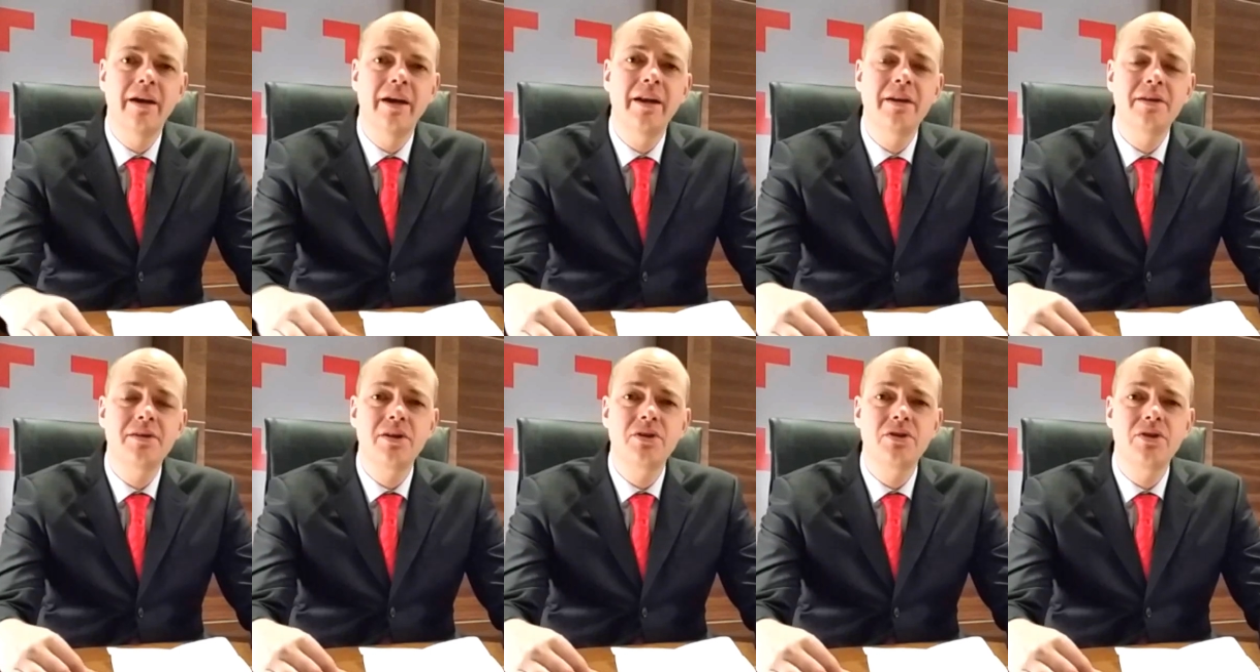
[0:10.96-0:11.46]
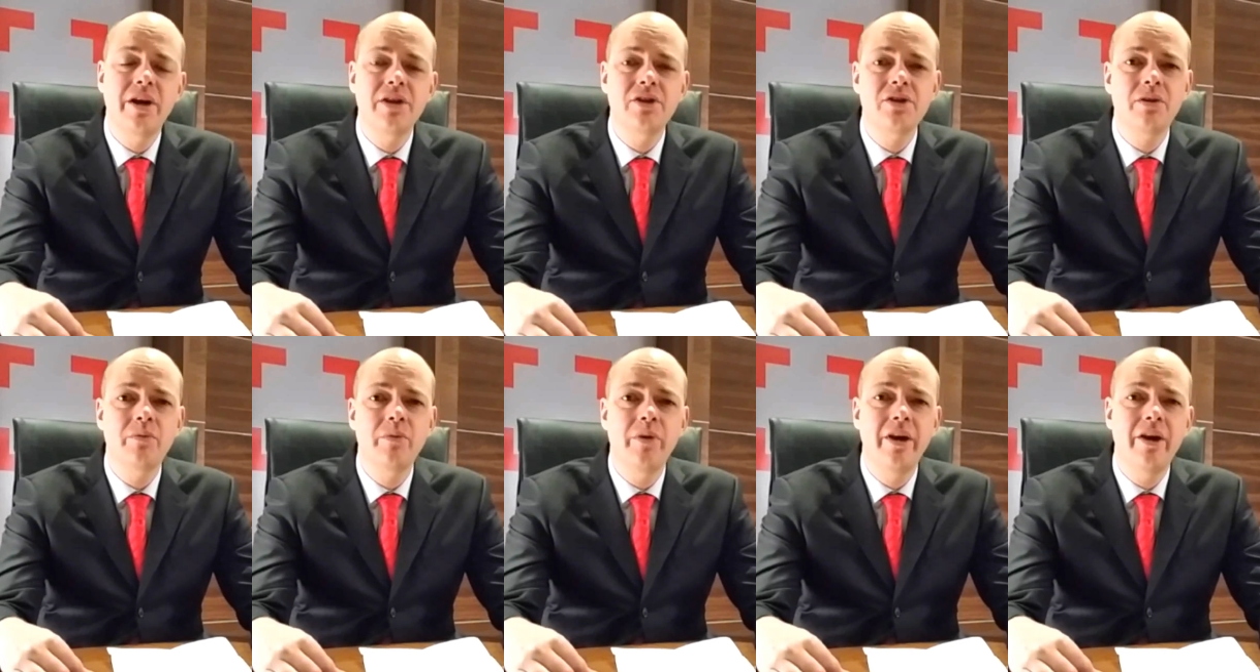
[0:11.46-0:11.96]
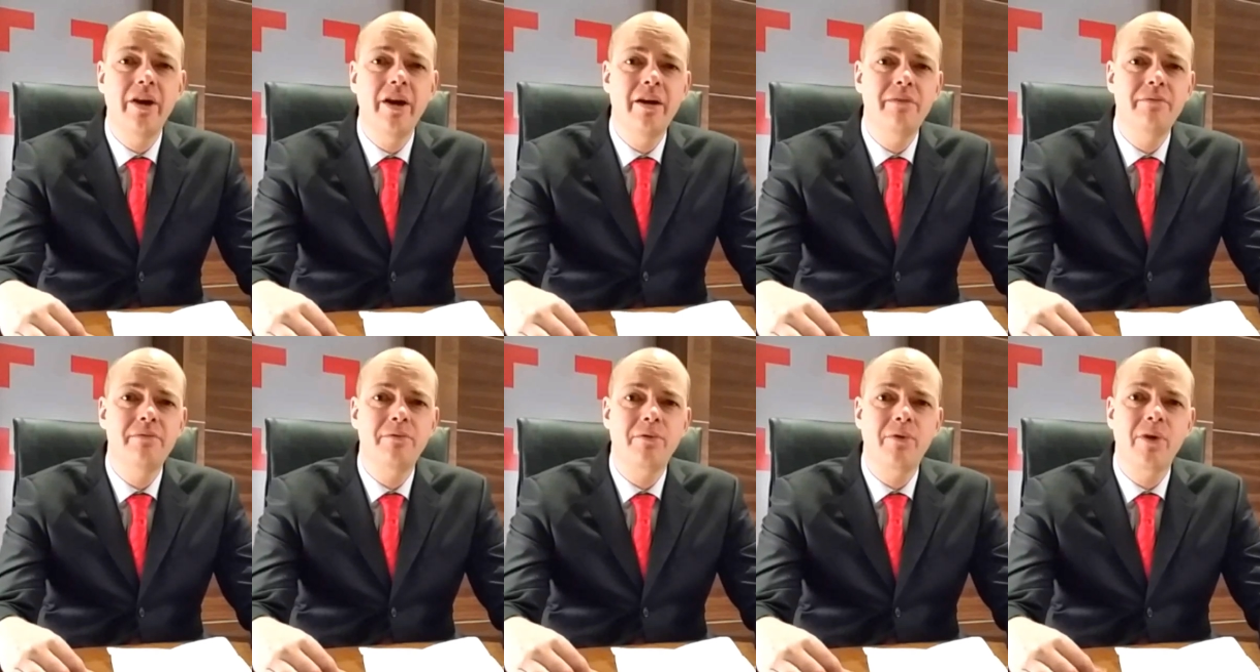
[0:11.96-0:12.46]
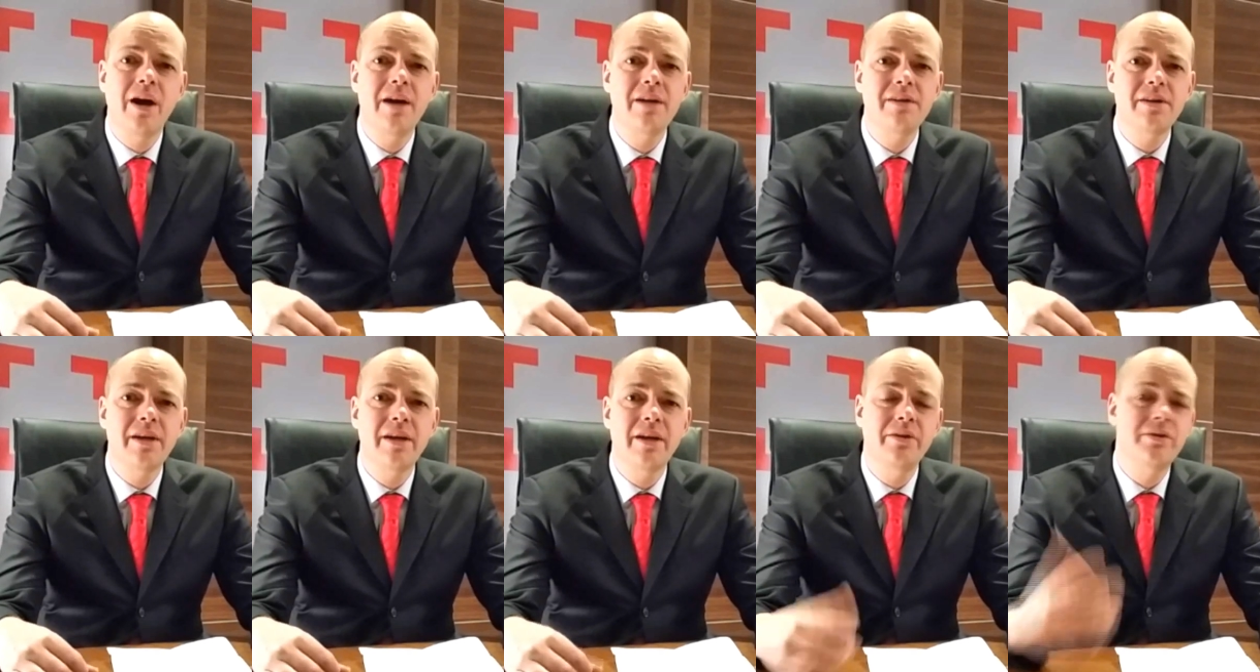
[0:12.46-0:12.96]
In a situation where you have
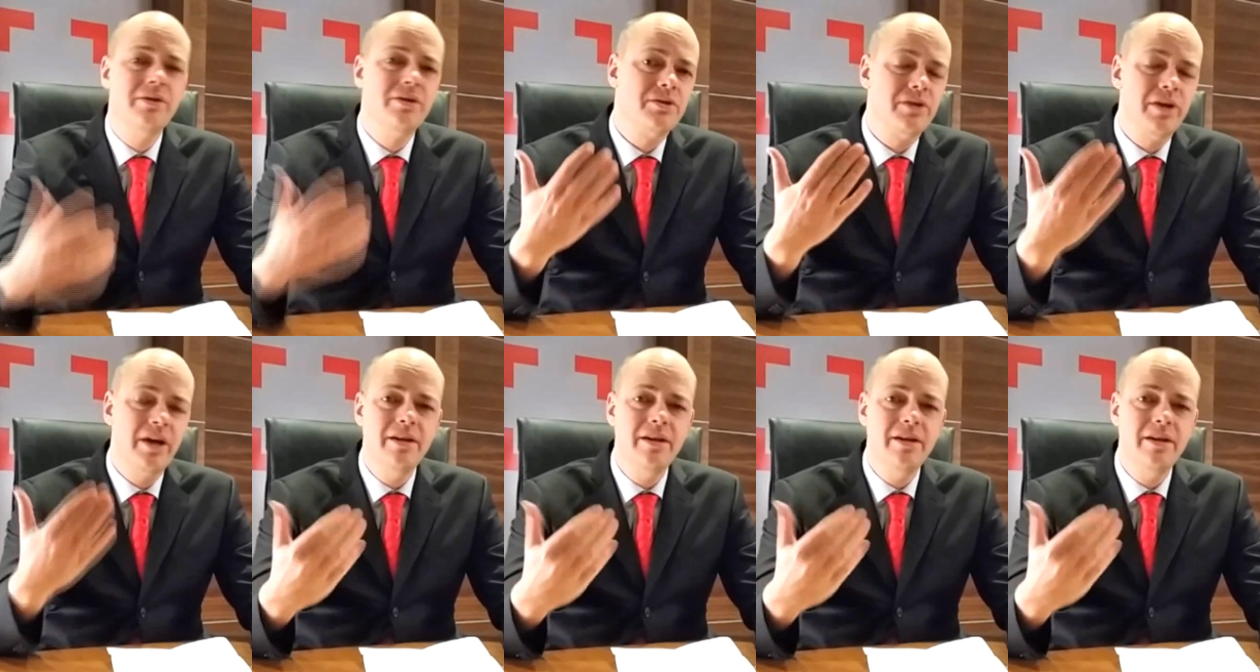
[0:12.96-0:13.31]
rising interest